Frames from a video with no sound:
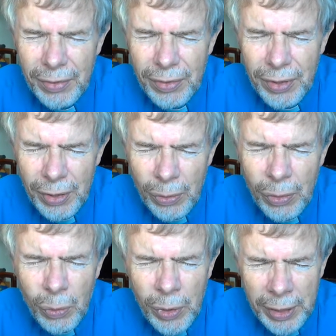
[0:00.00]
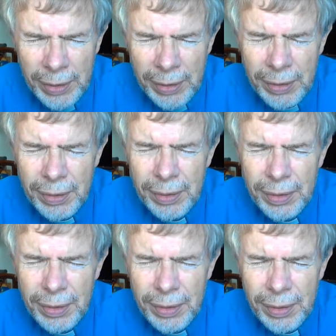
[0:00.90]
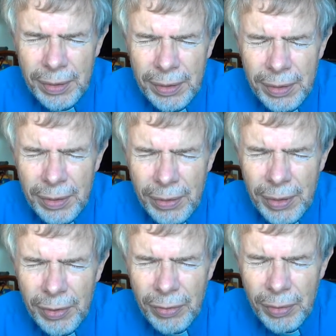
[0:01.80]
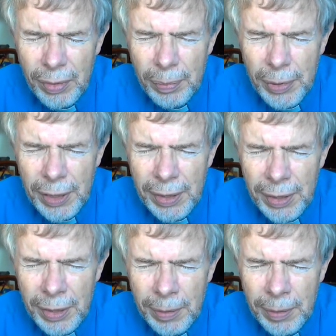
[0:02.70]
to know the one is from the beginning.